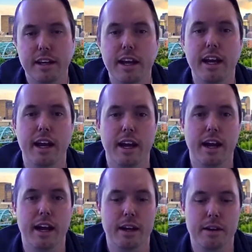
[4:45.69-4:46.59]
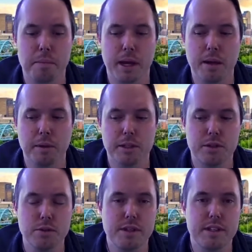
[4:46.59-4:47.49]
and be able
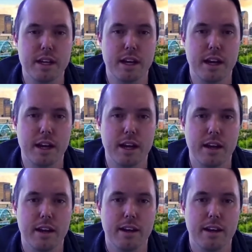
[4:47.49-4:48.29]
to see,